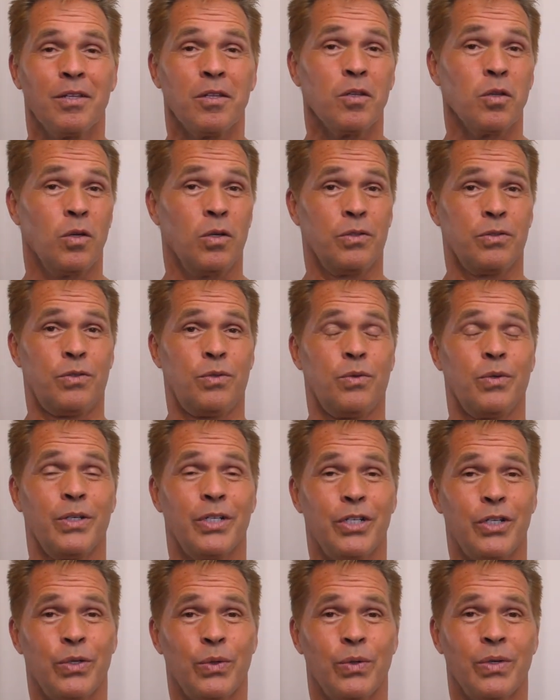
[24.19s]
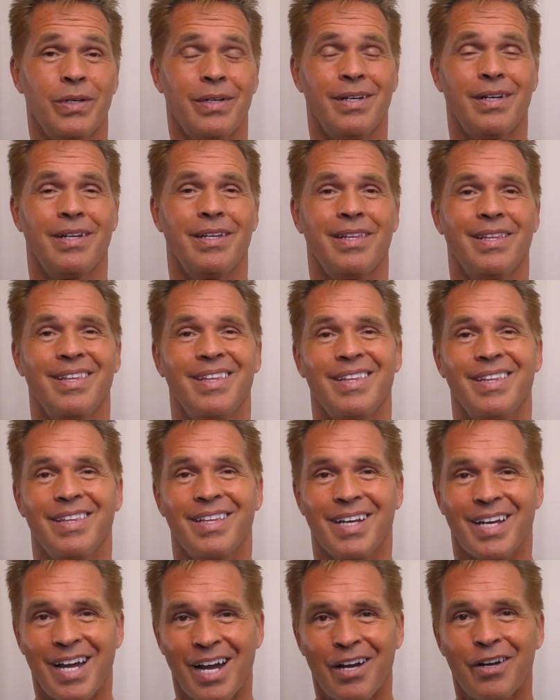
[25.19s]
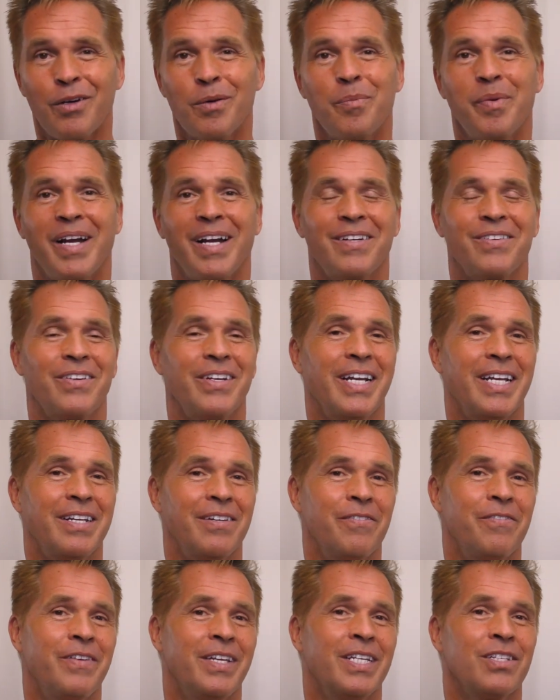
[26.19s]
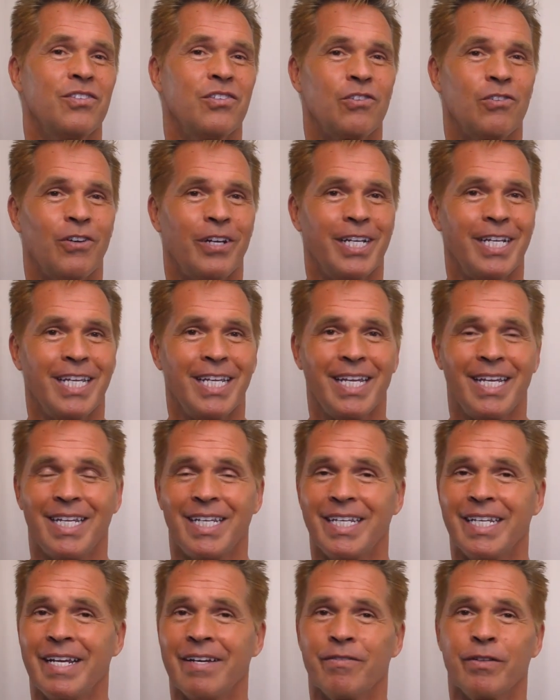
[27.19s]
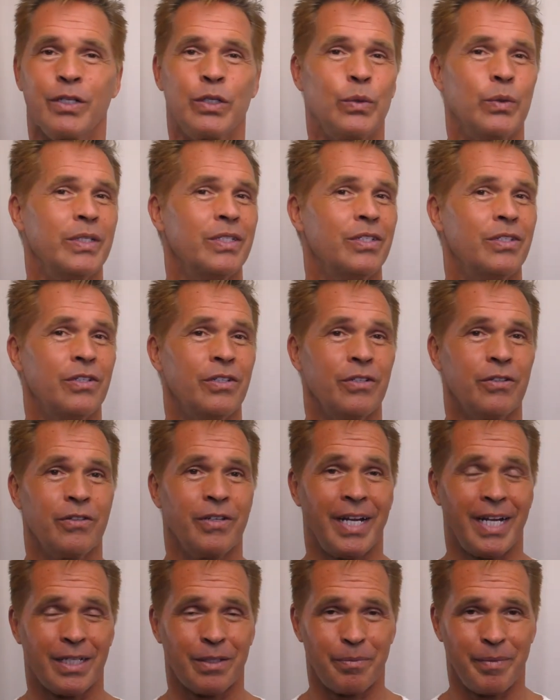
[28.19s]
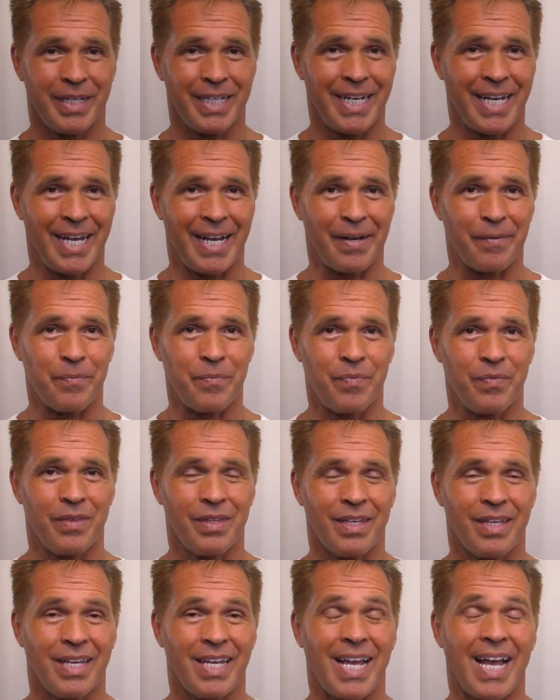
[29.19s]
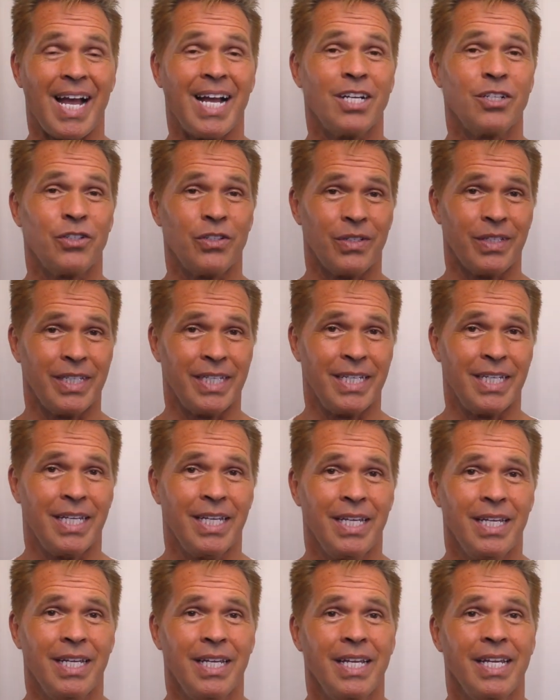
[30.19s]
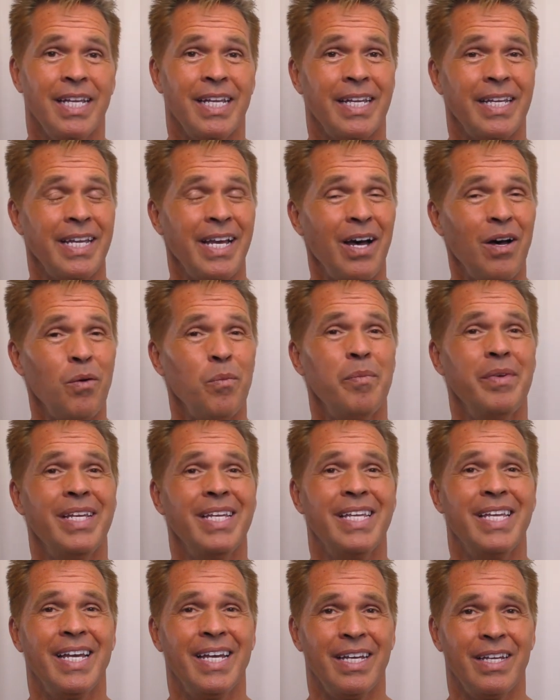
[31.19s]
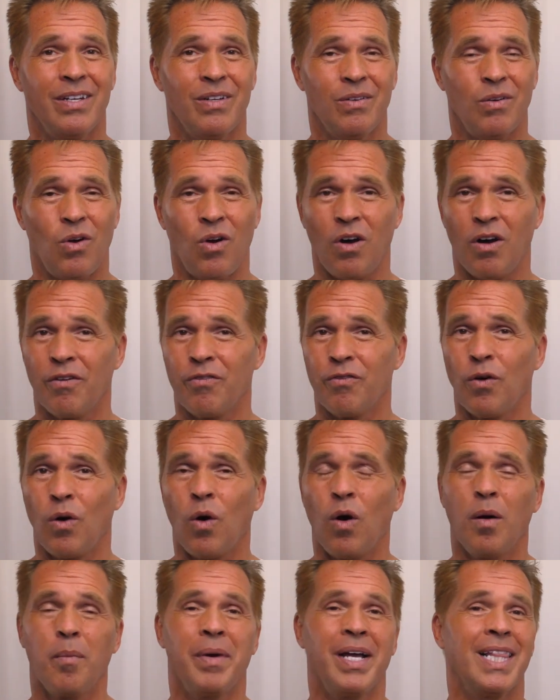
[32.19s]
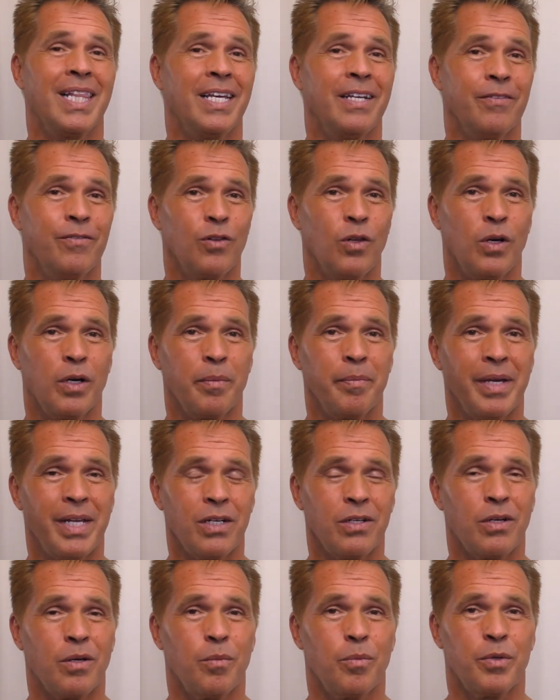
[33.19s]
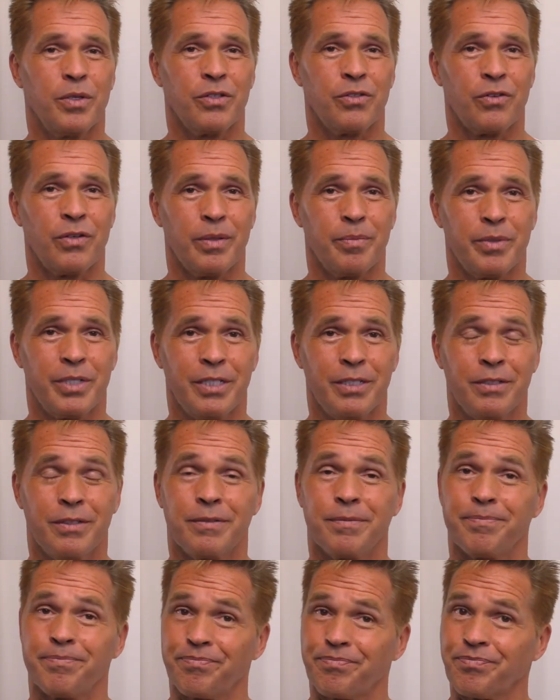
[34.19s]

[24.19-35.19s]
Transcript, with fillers: Long story short, the chiropractor had advanced training and never twisted or cracked my neck. Actually, it helped me get off all my lifelong medical prescriptions.